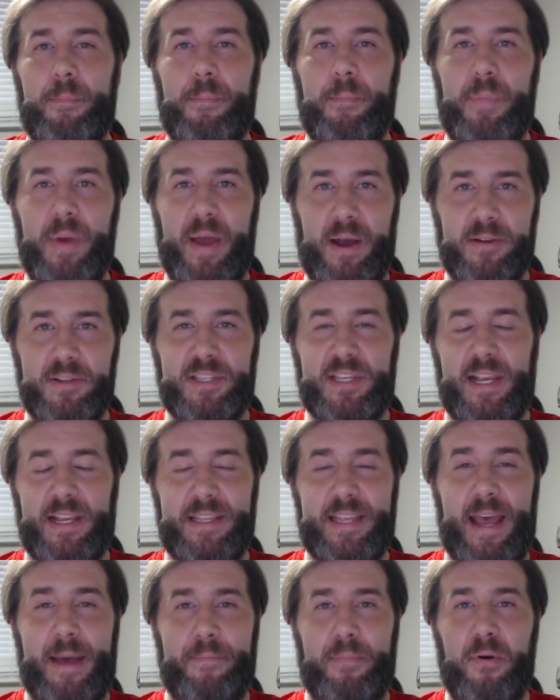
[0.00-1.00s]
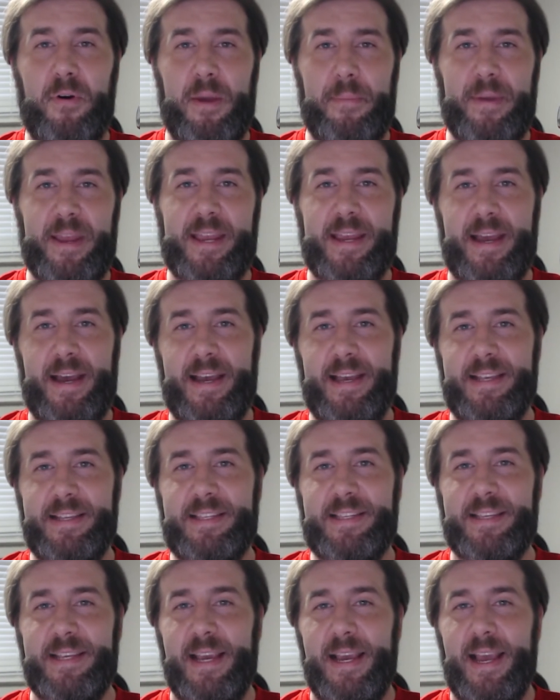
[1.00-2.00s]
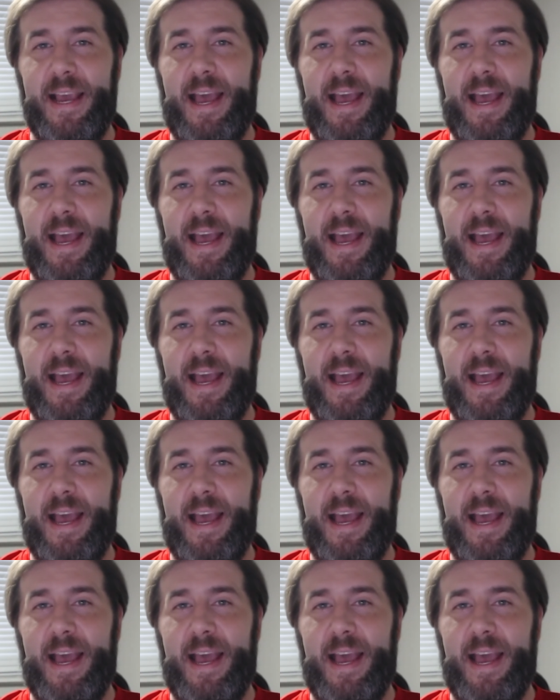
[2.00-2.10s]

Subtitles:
belts at that point, because